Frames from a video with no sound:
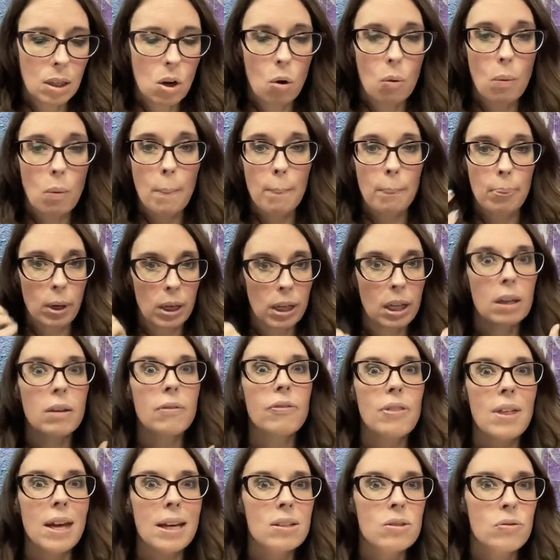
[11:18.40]
bringing
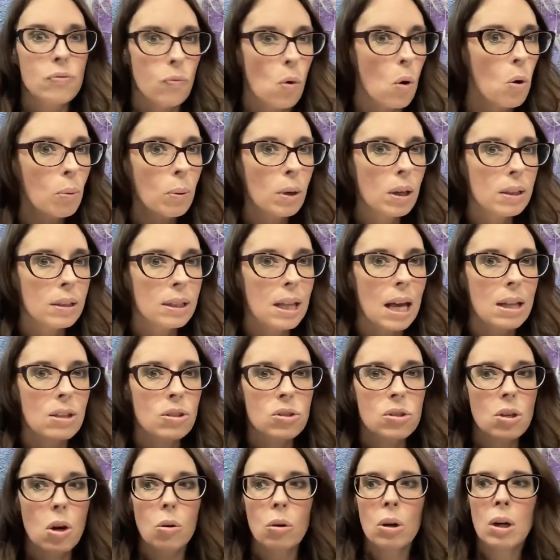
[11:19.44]
things forward then.
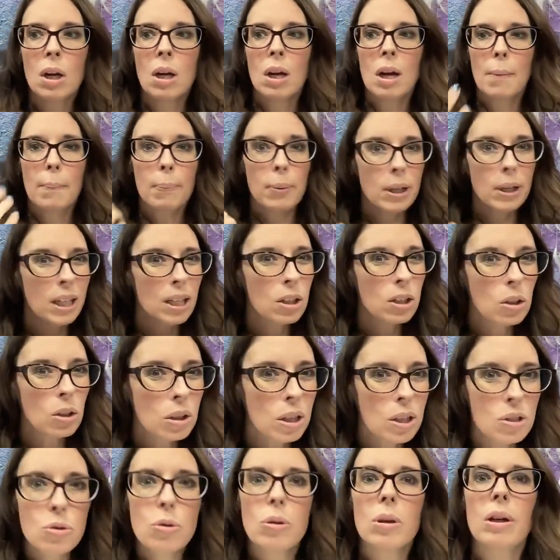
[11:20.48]
So bringing your
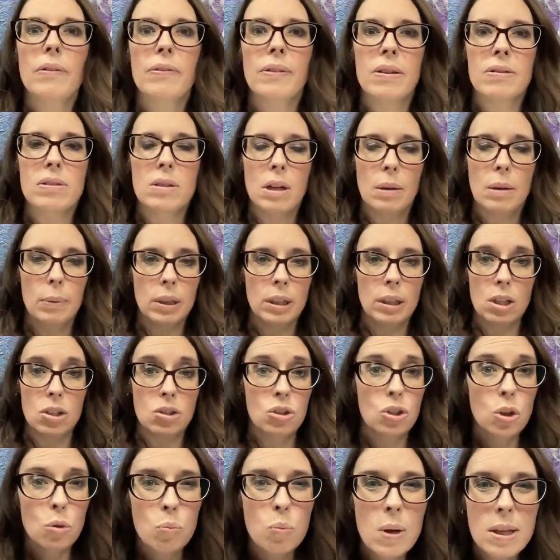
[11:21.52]
intuitive gifts and abilities,
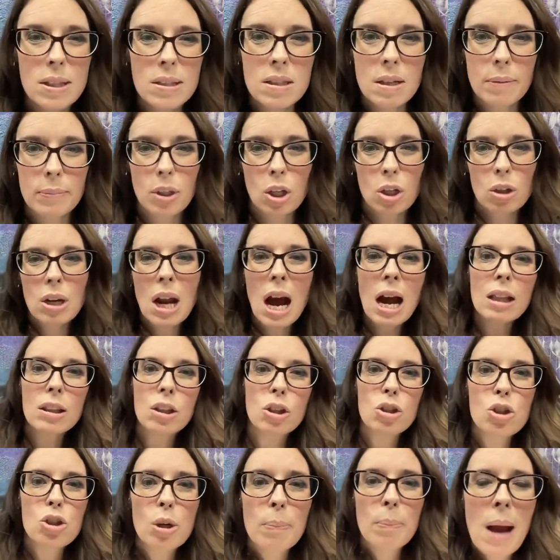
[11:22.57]
your wisdom, your
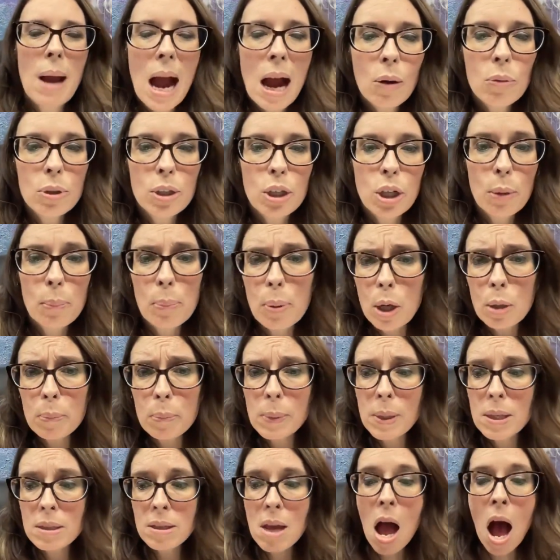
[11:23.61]
knowledge, your power, your
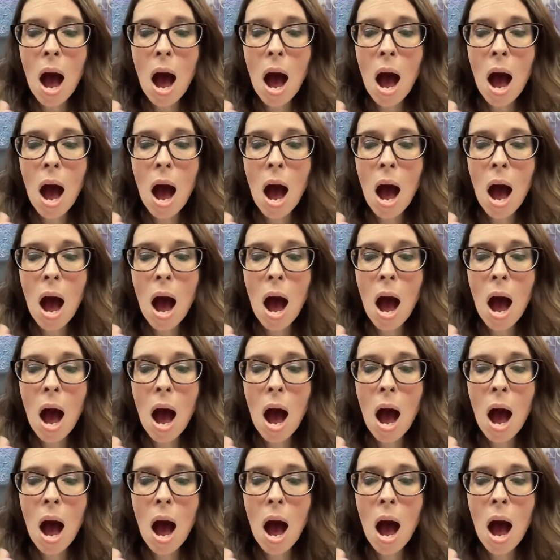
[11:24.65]
purpose,